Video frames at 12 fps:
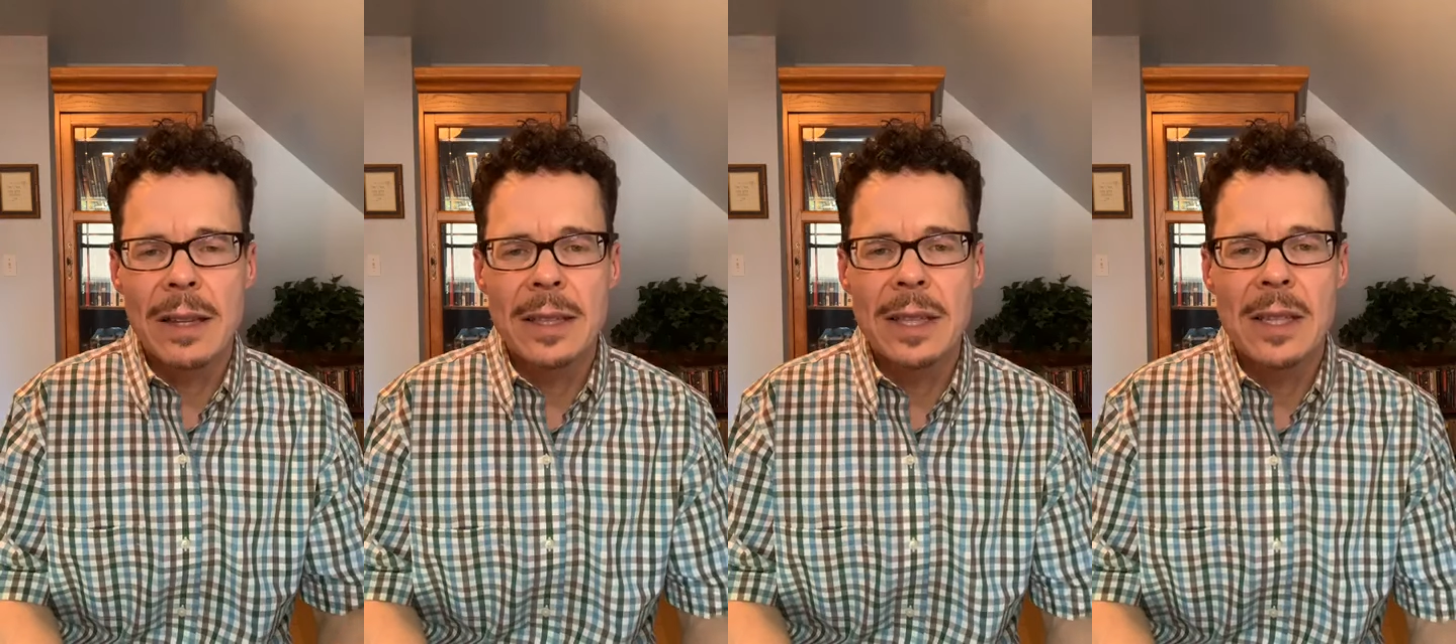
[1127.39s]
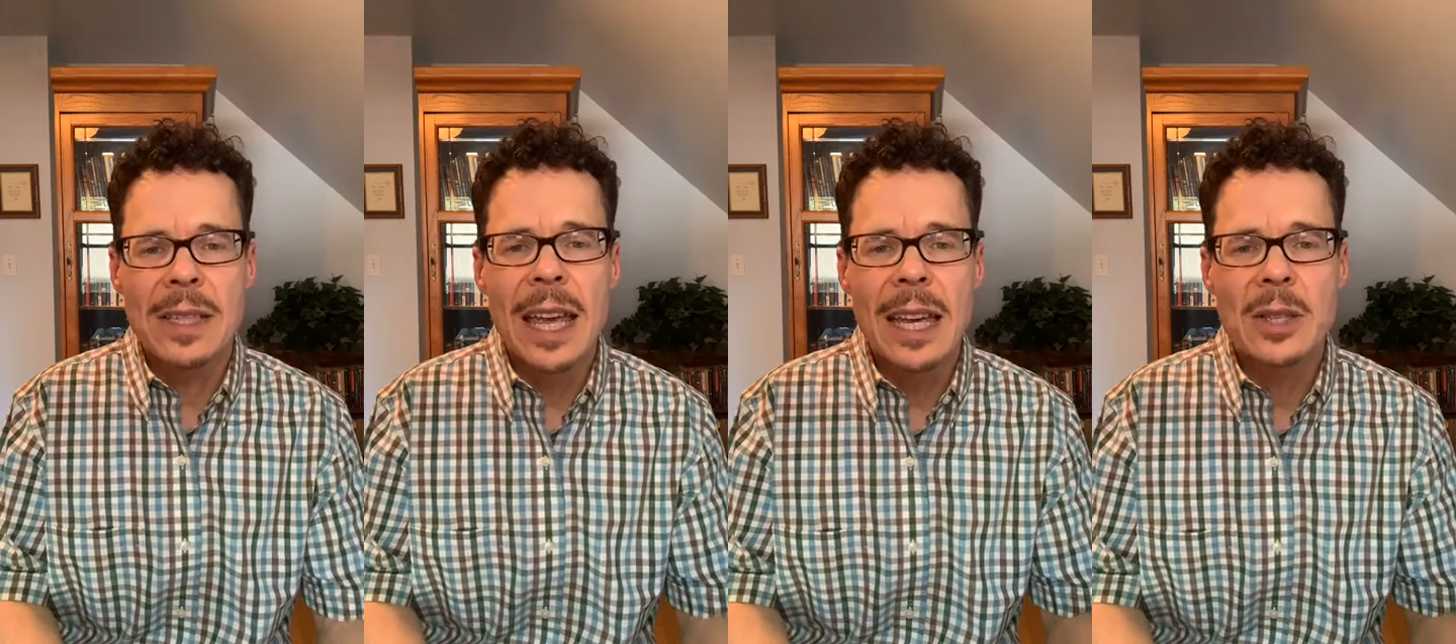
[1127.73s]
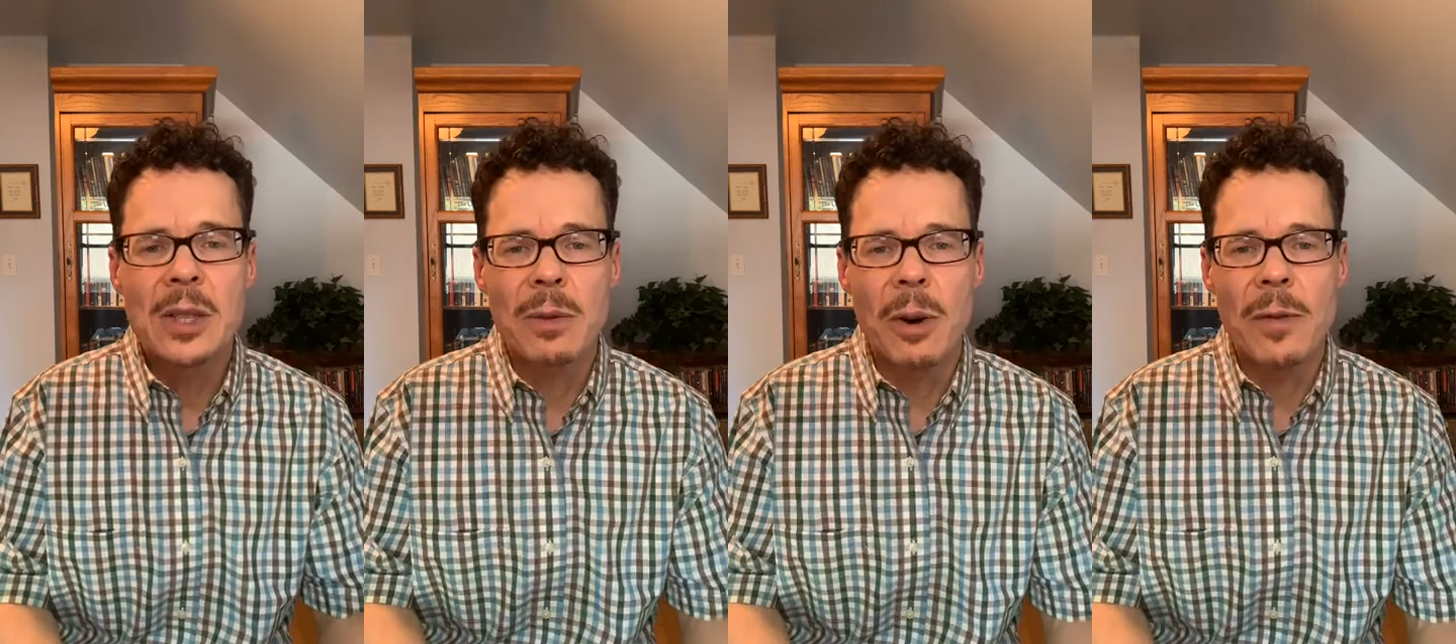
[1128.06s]
just
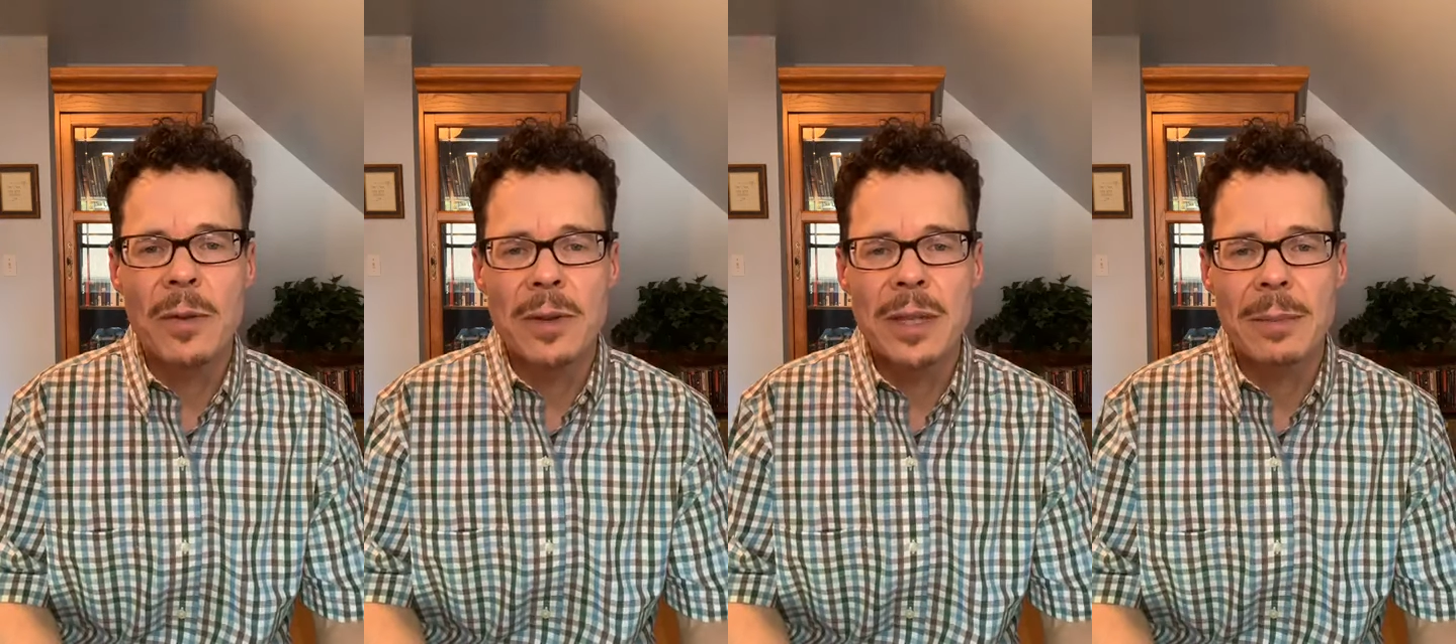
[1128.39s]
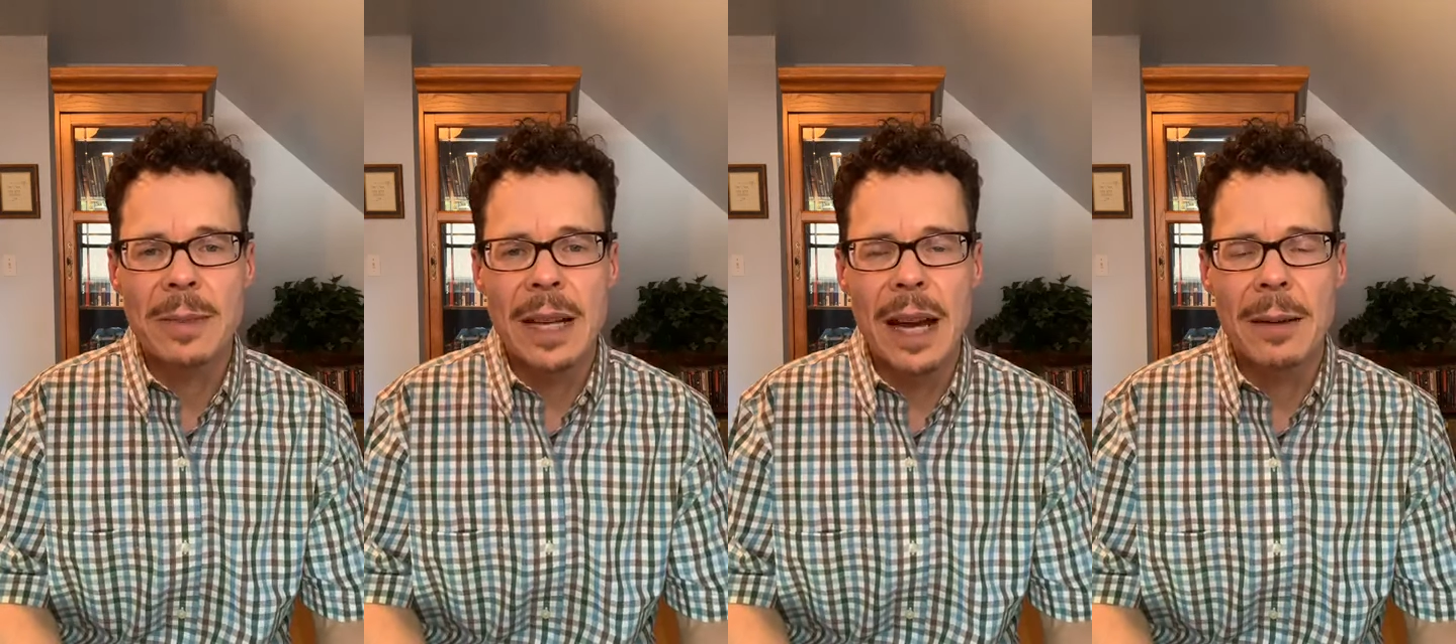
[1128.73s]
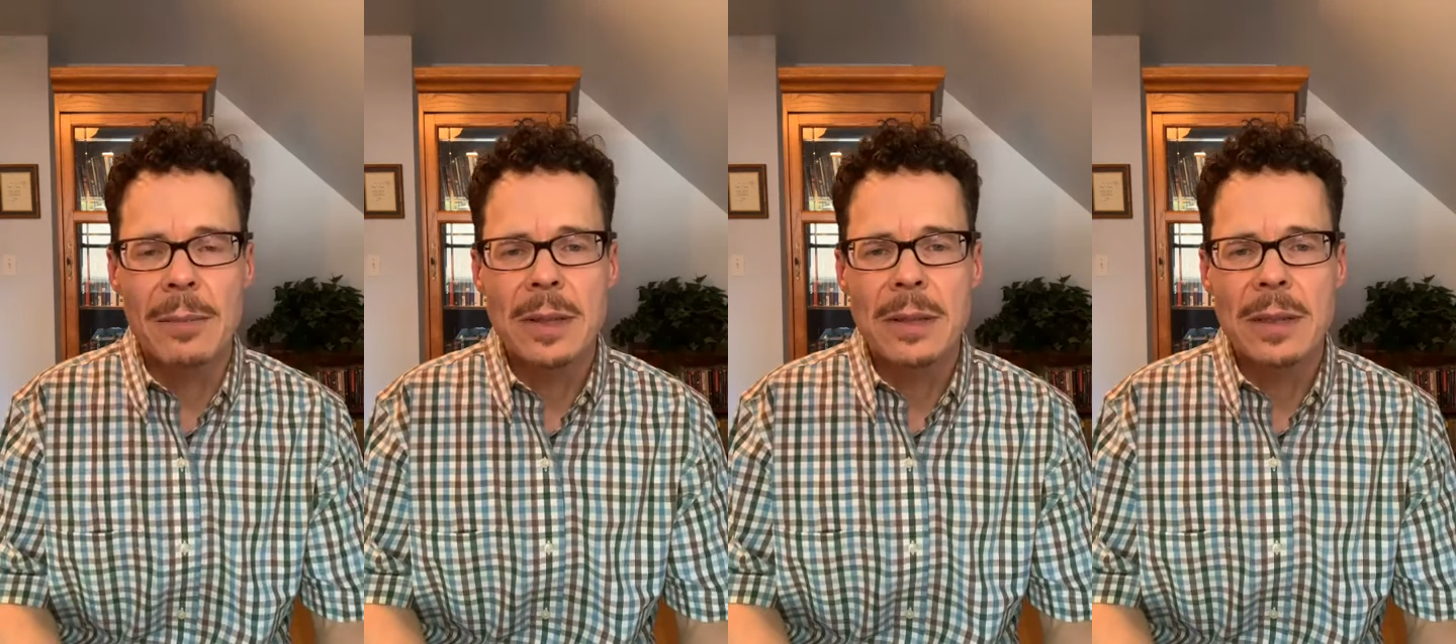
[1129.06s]
takes you over
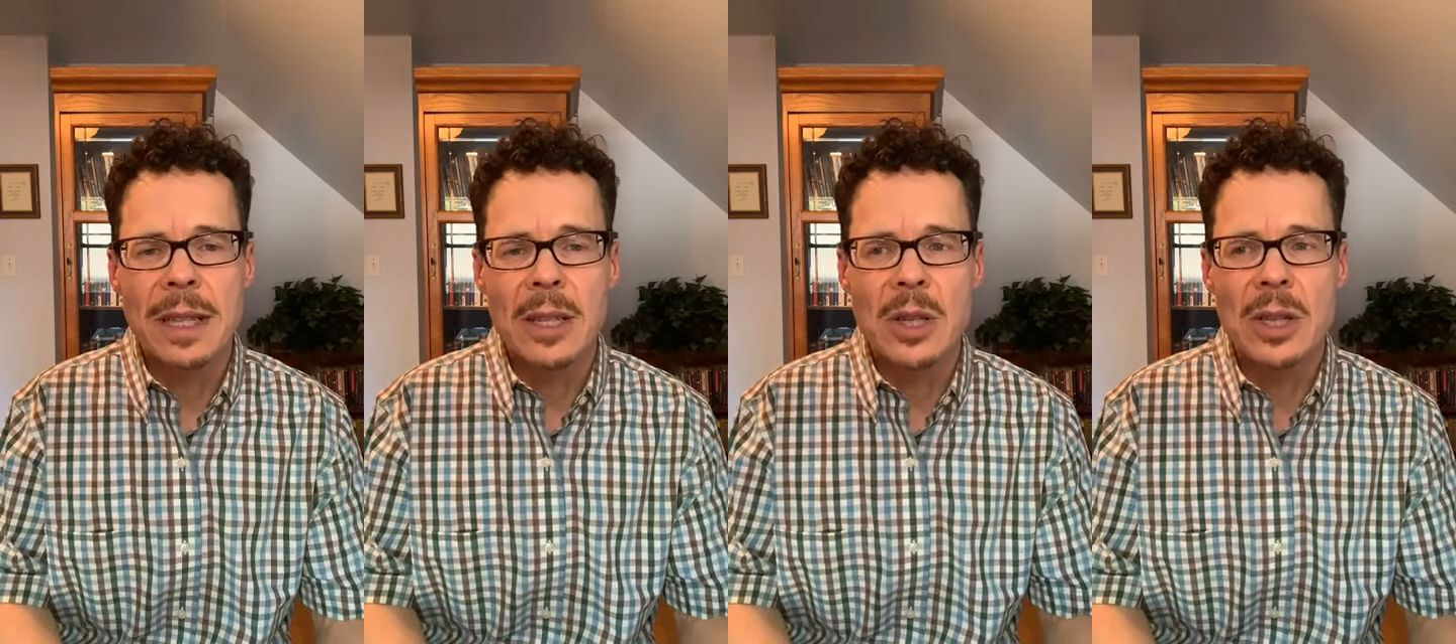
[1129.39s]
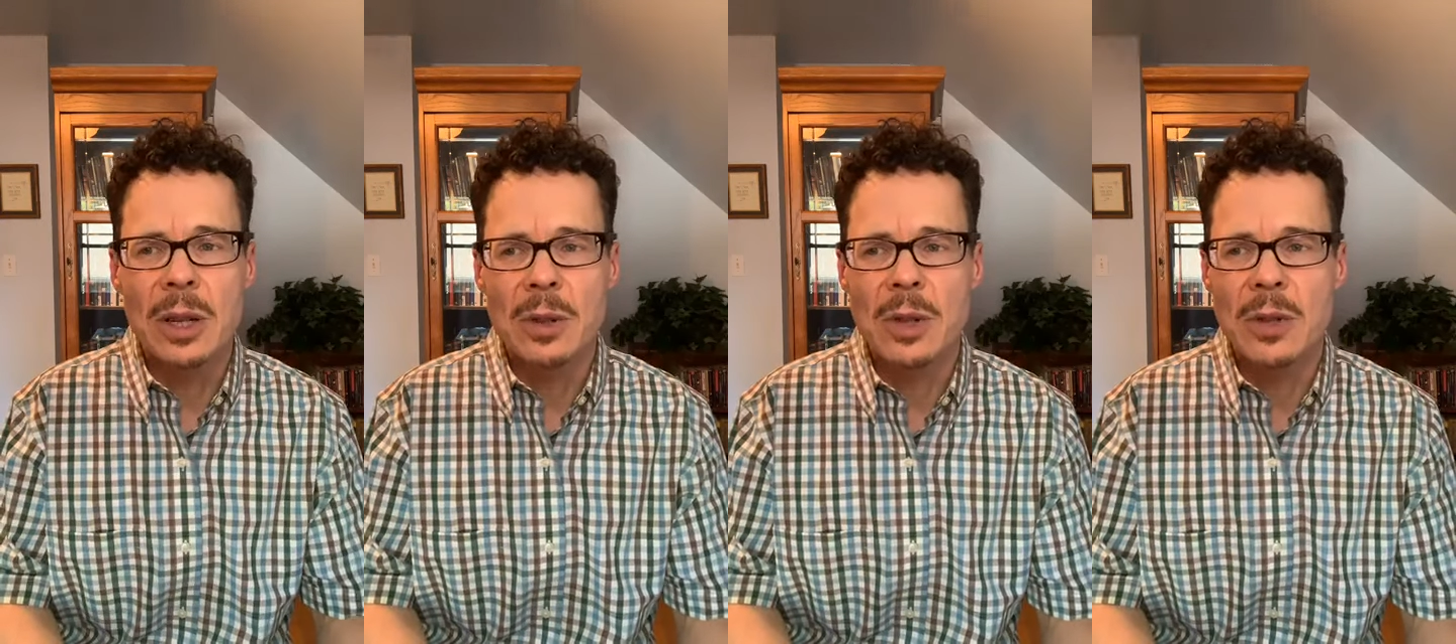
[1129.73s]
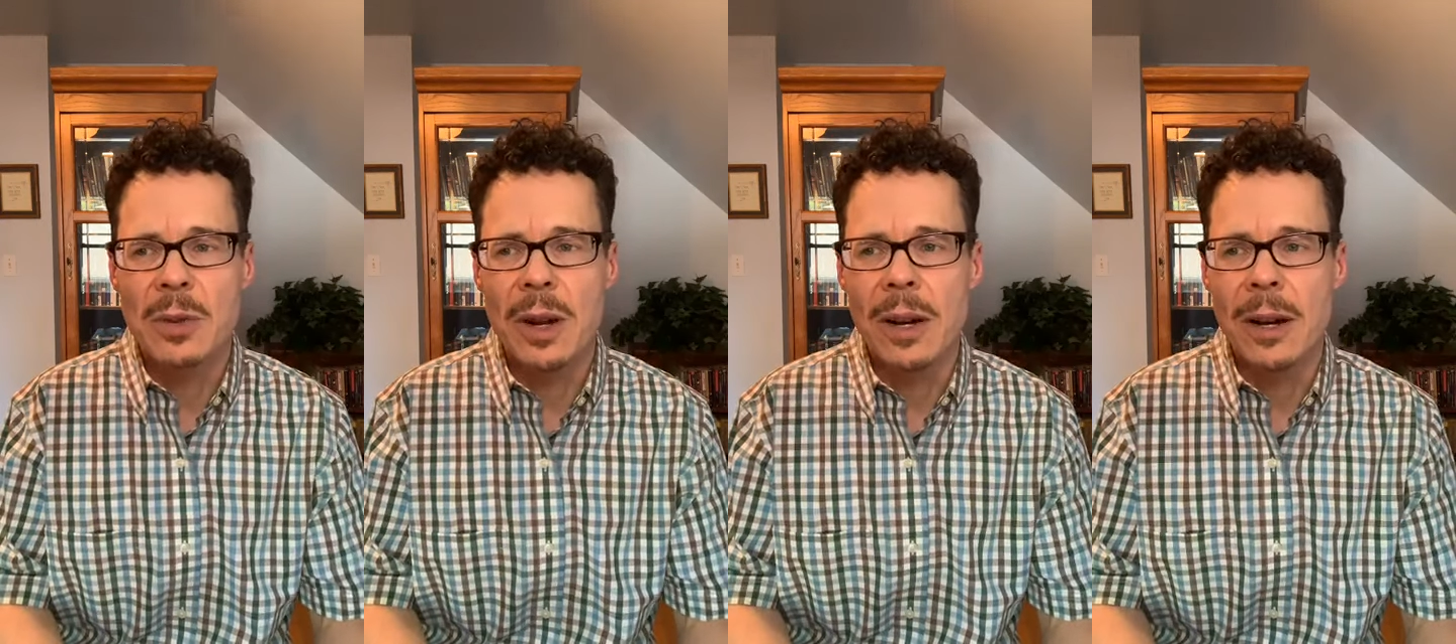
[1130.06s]
sometimes, that is so
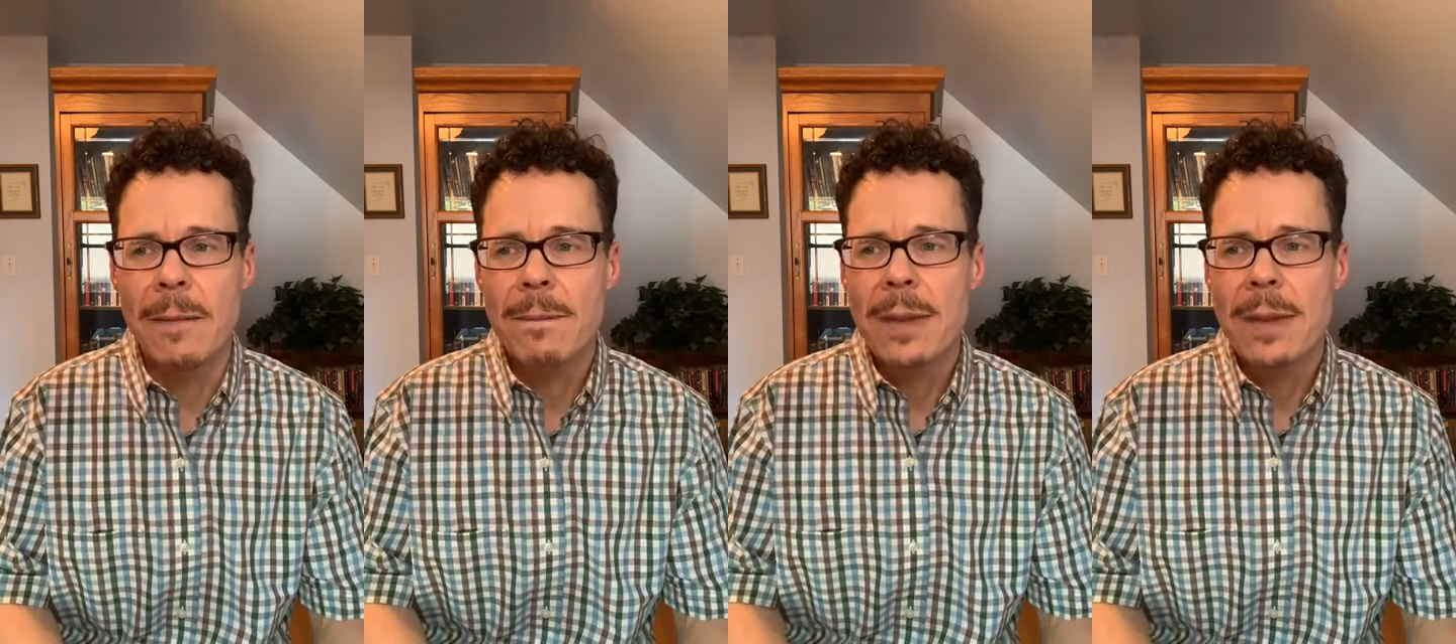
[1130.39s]
strong.